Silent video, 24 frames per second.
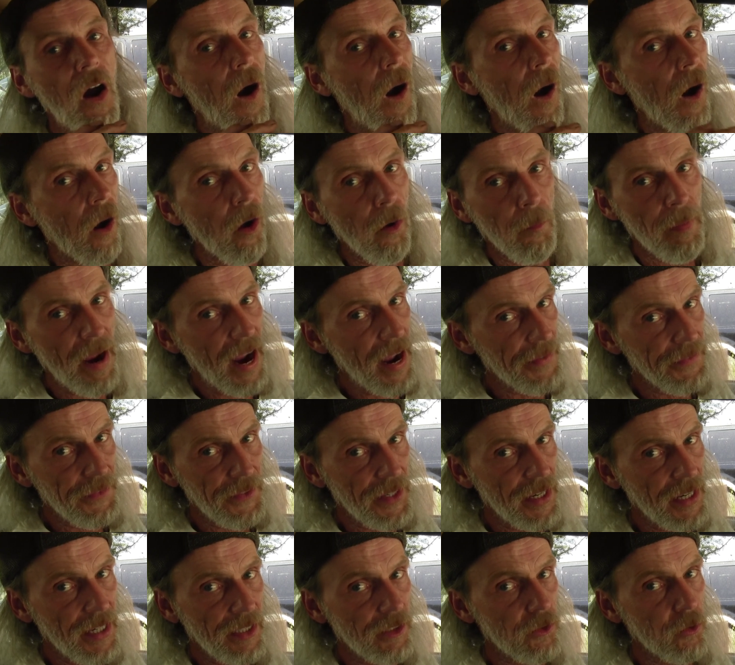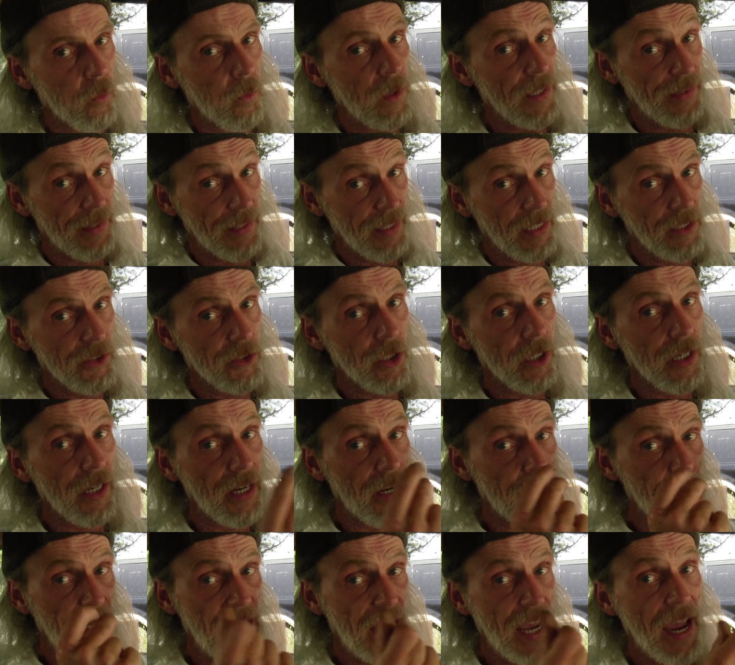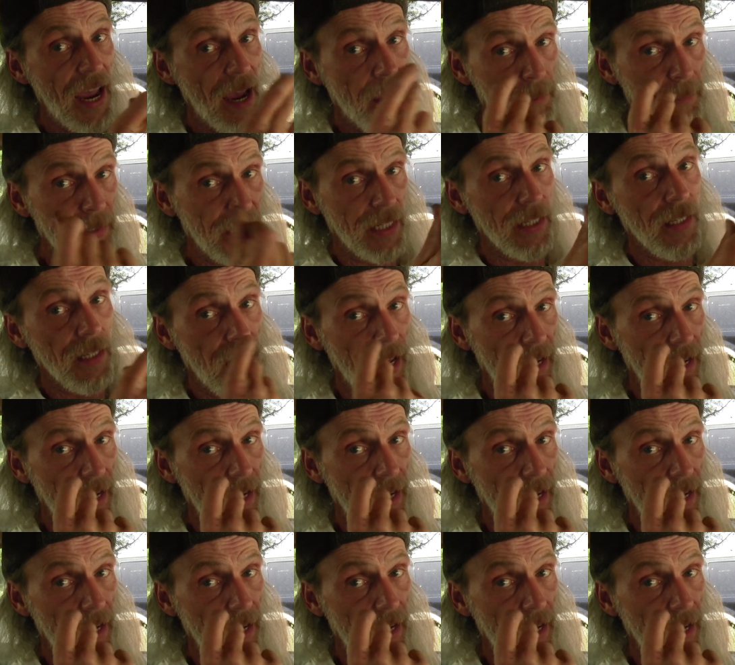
All bad things when things are gonna be happening